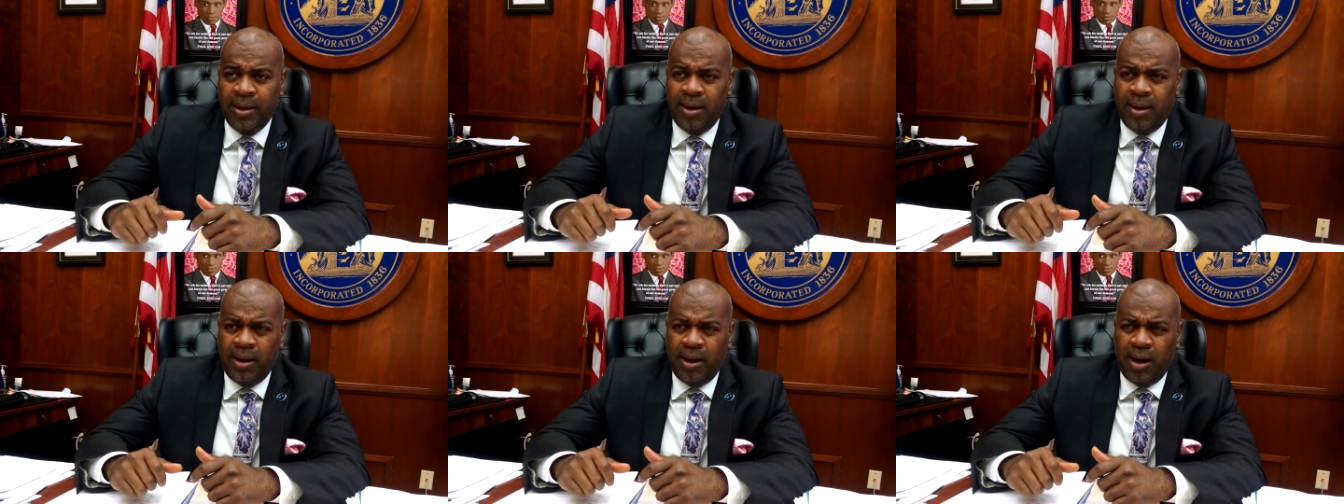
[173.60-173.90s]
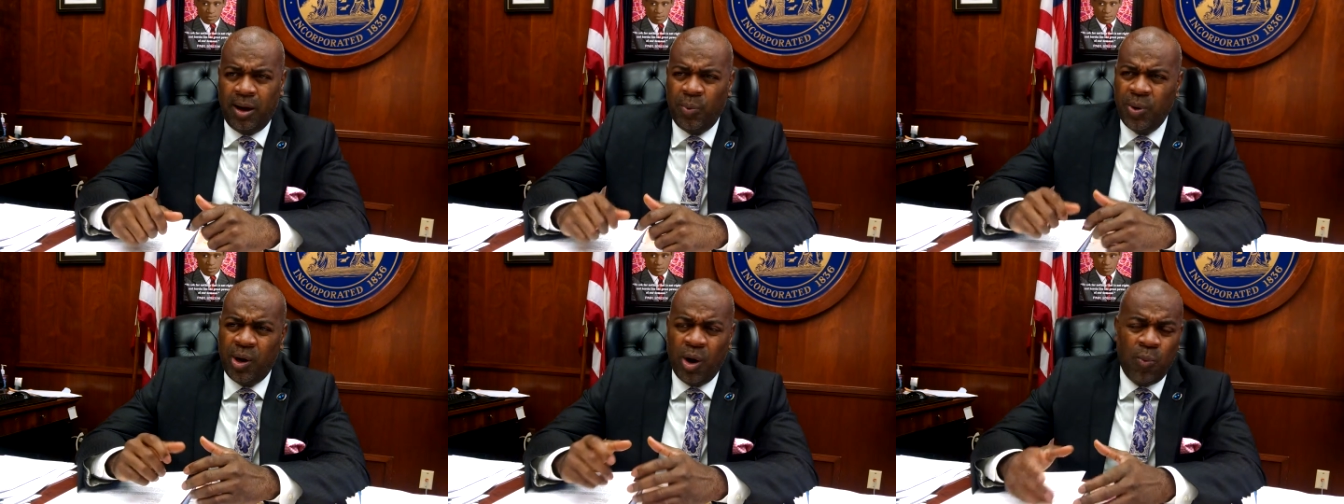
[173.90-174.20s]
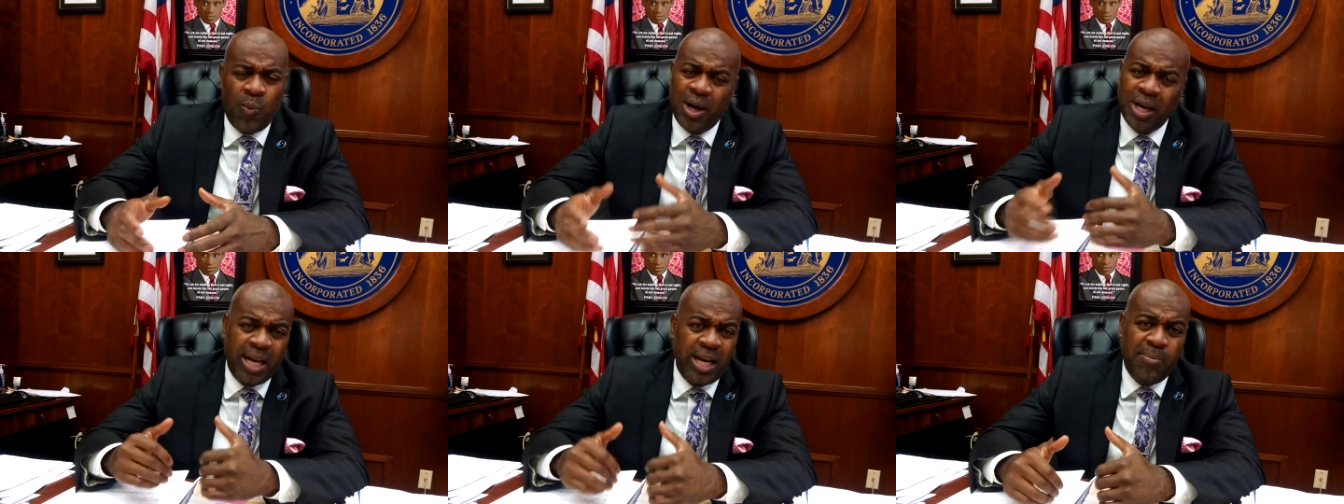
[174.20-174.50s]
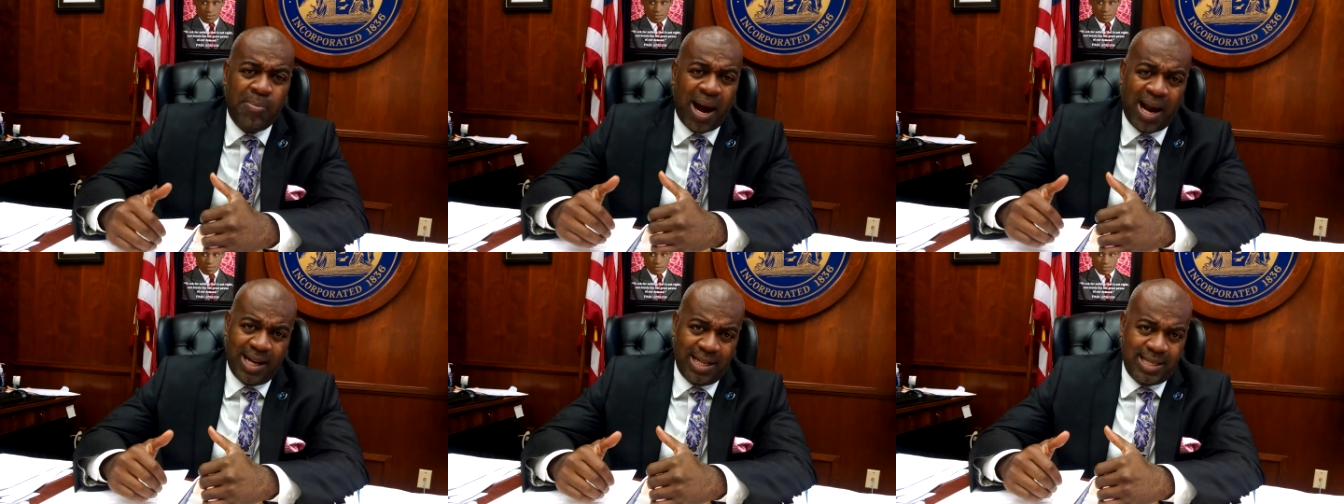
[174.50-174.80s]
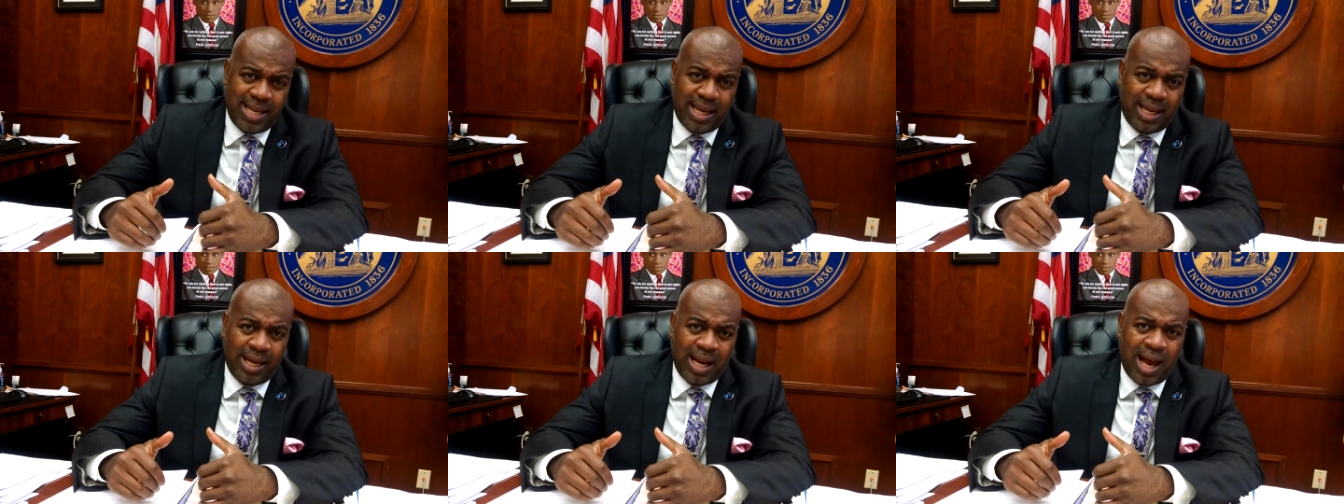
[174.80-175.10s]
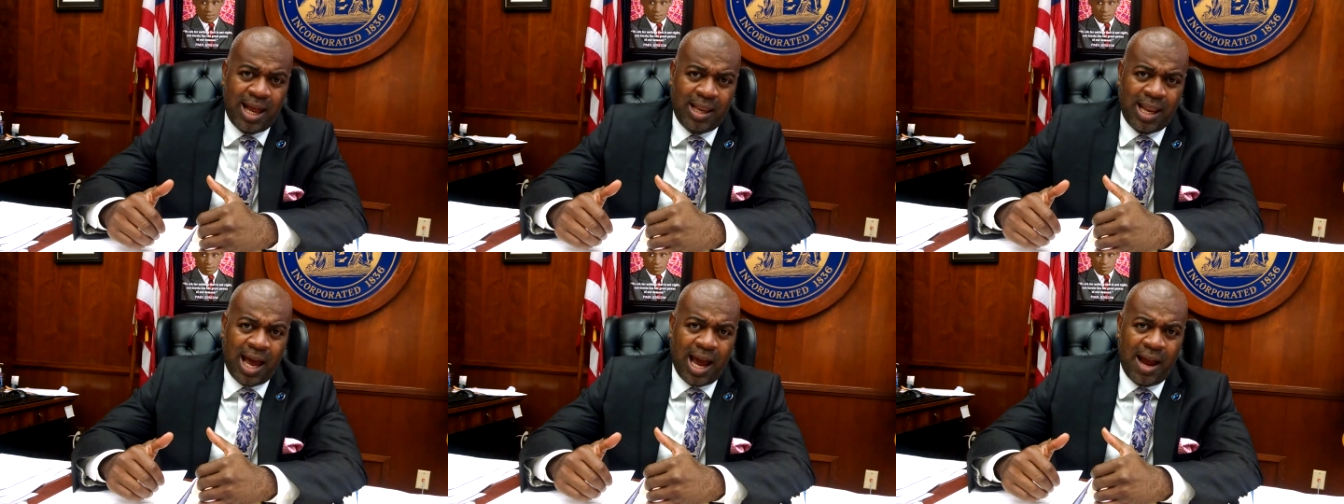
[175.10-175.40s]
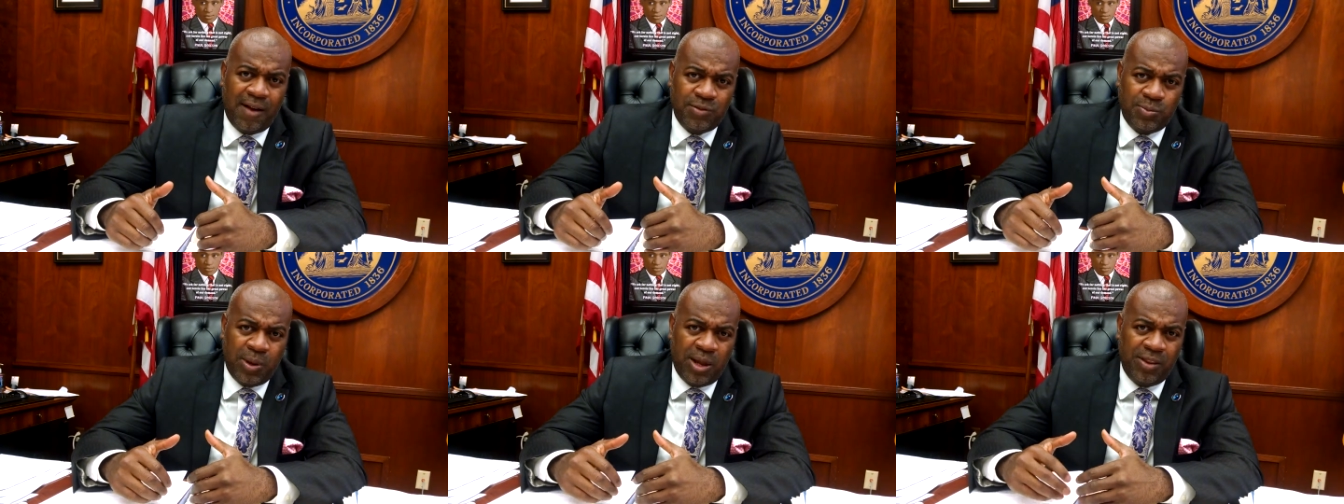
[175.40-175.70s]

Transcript: uh, we don't want anybody taking our lives,